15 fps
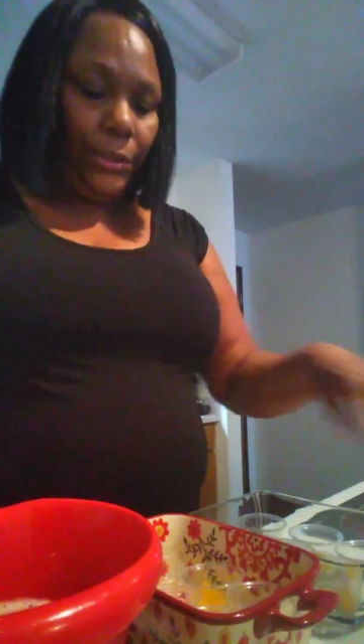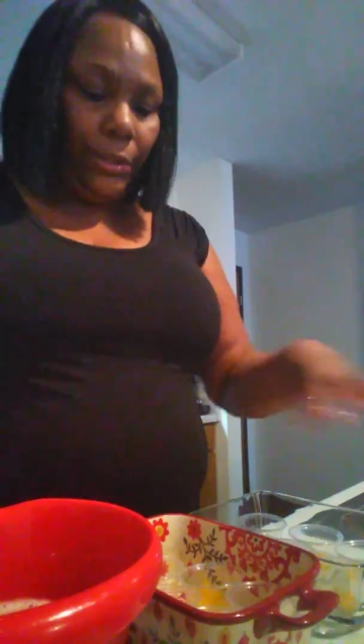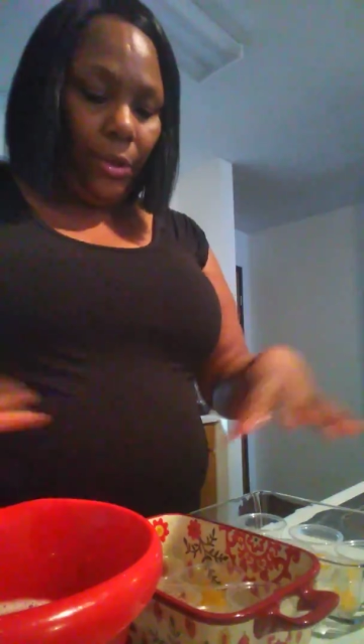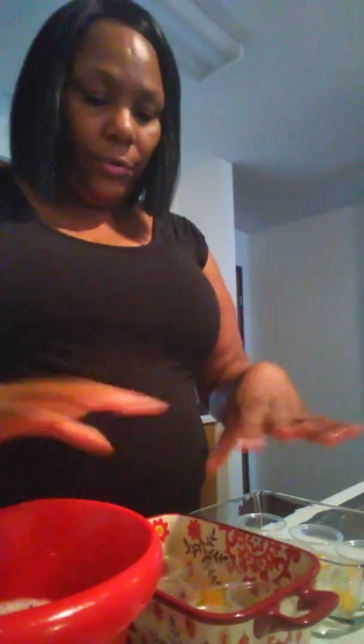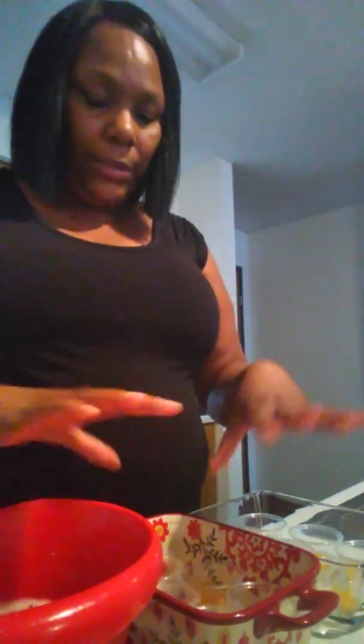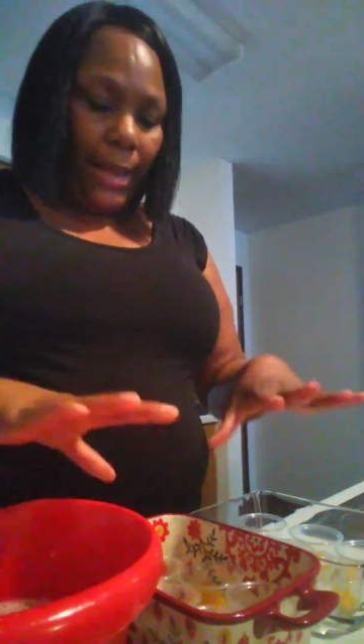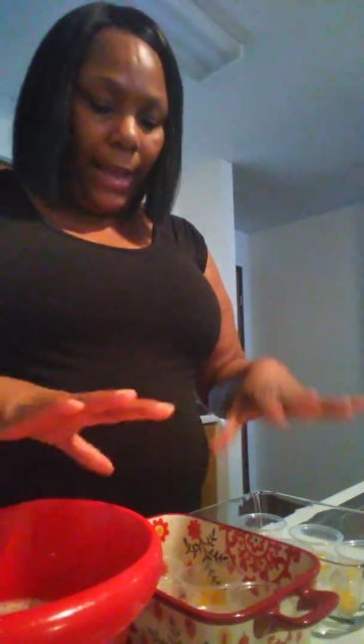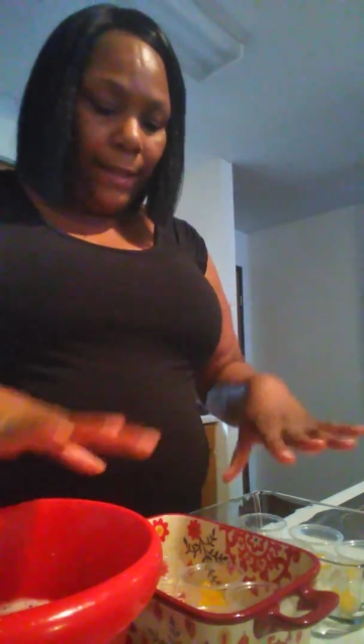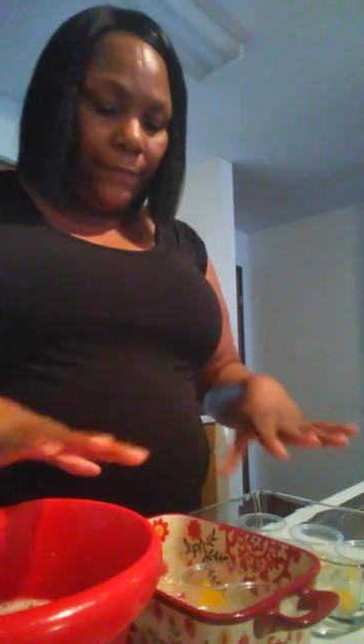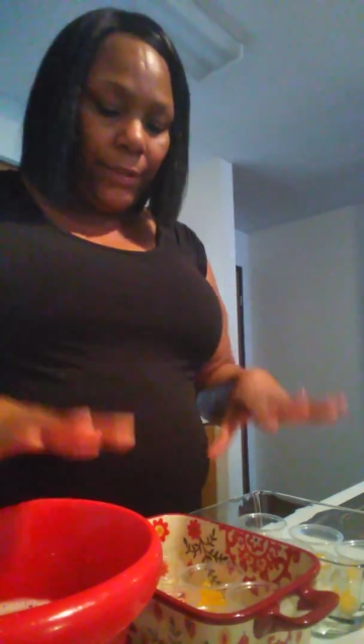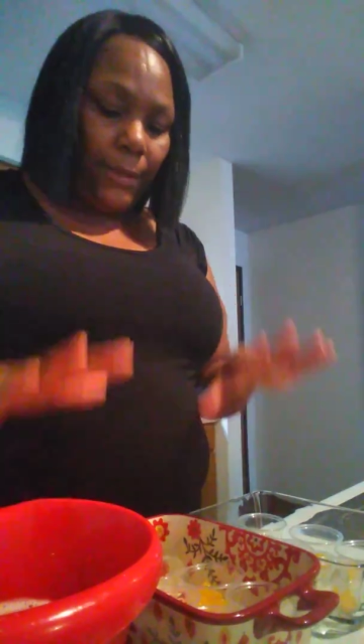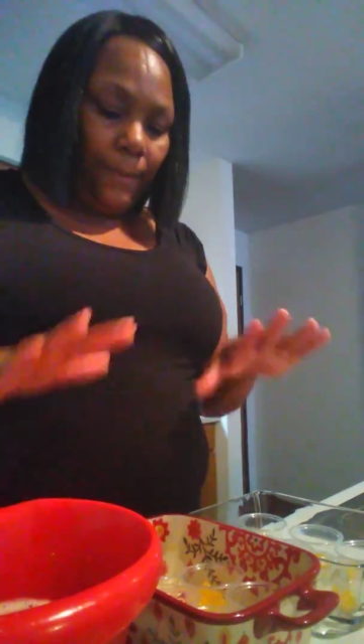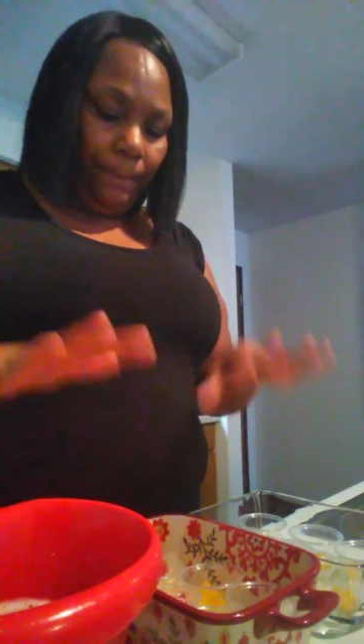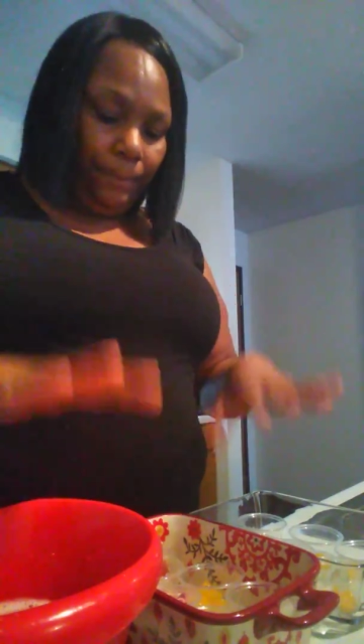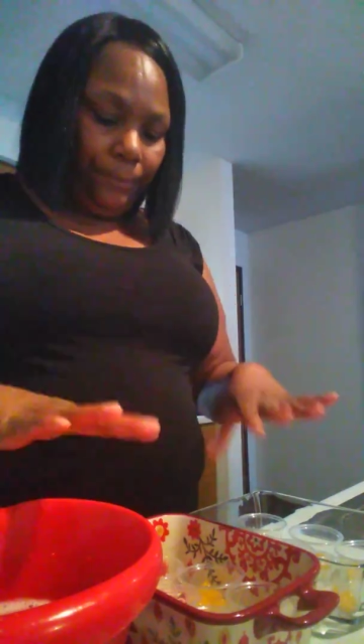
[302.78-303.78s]
of those has
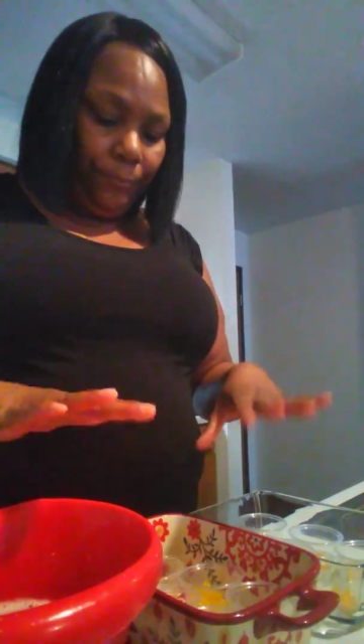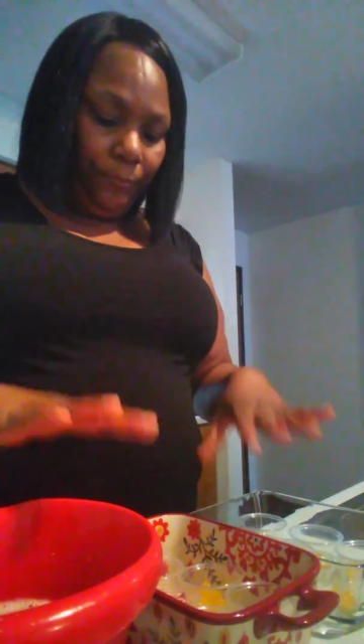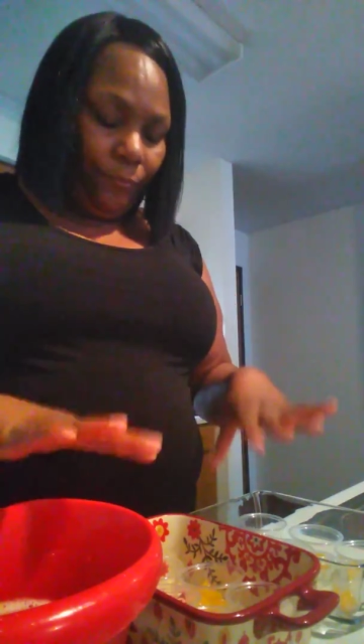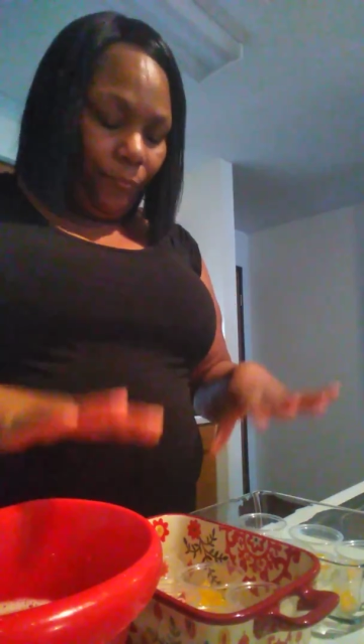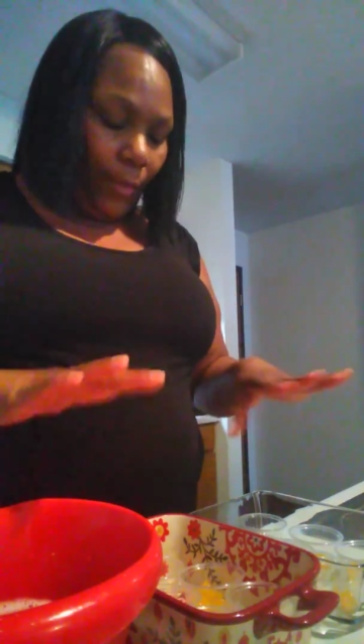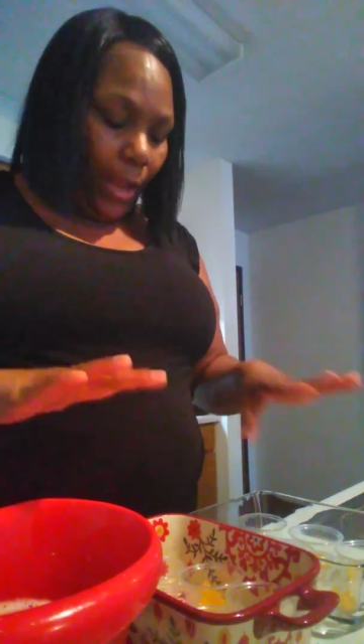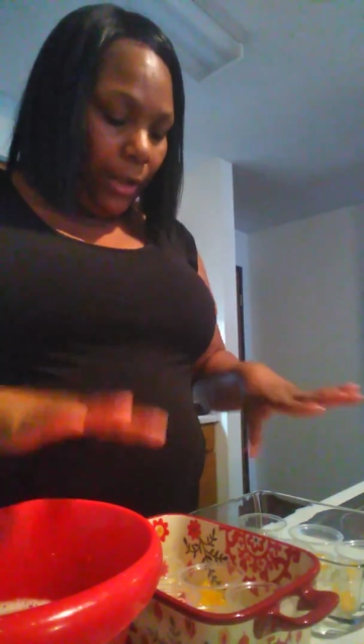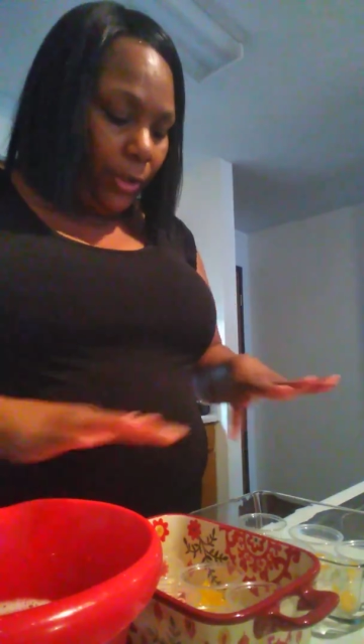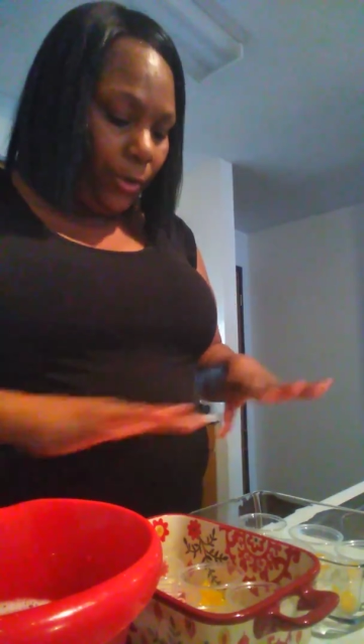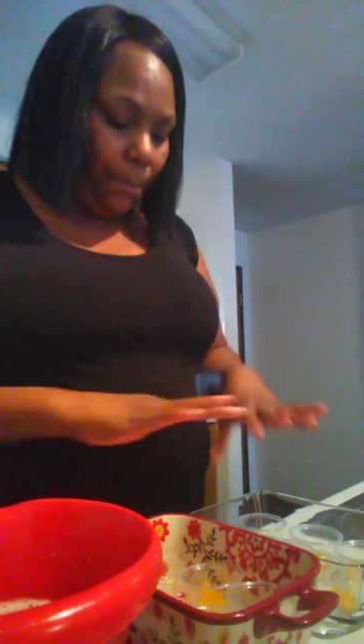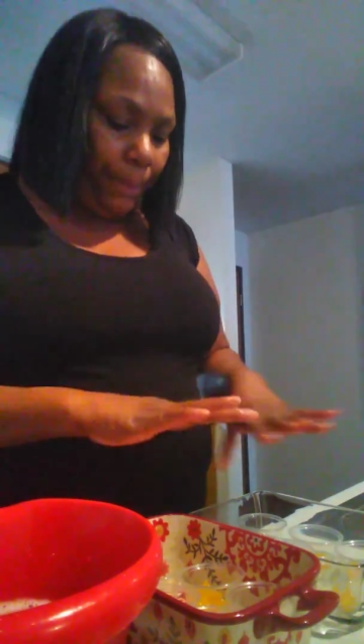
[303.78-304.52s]
a little